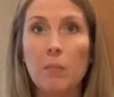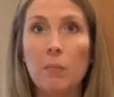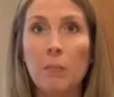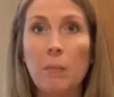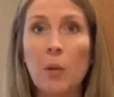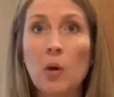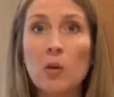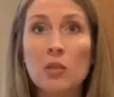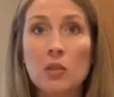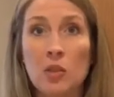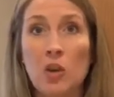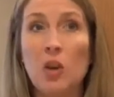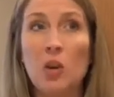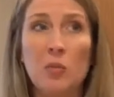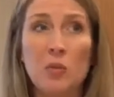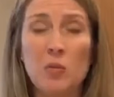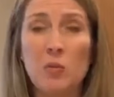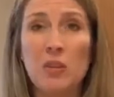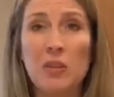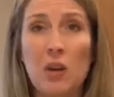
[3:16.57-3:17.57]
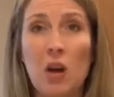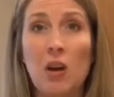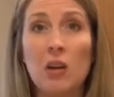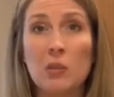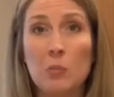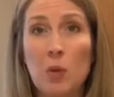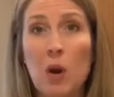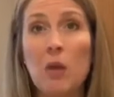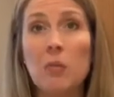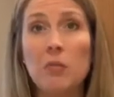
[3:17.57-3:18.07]
Most homes with
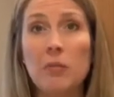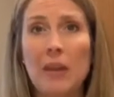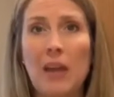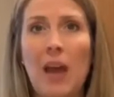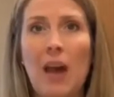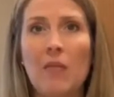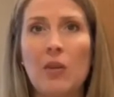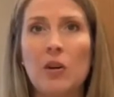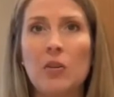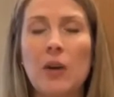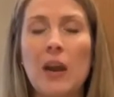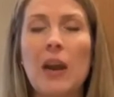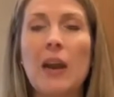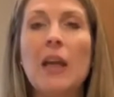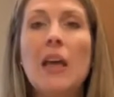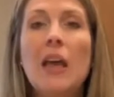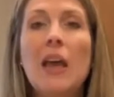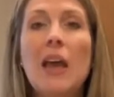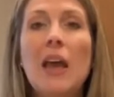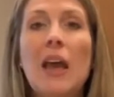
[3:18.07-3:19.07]
dogs probably have a crate,